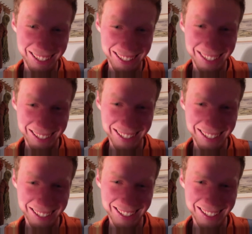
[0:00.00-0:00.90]

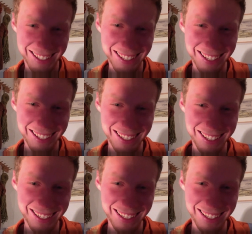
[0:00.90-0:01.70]
Nothing is said.